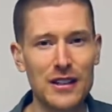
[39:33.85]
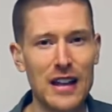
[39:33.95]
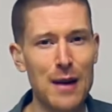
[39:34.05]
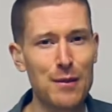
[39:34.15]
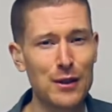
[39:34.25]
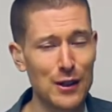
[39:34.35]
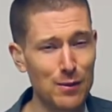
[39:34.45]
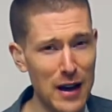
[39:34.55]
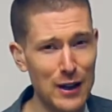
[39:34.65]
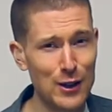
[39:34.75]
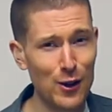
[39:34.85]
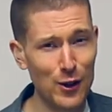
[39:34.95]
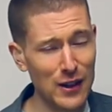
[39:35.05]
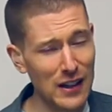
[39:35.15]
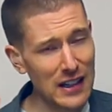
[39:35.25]
Okay, but just make sure
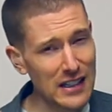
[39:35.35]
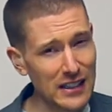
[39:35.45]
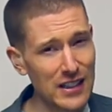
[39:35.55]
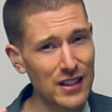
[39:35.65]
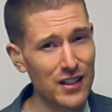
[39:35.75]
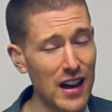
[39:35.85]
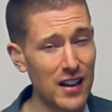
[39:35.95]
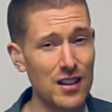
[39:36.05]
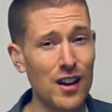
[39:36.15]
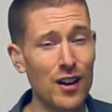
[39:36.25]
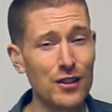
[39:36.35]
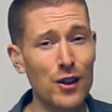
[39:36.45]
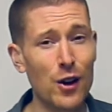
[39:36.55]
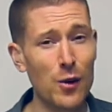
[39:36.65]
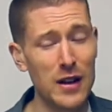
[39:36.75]
you're listening to that guitar
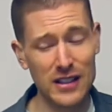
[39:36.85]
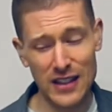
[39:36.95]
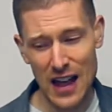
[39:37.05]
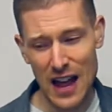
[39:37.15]
soloist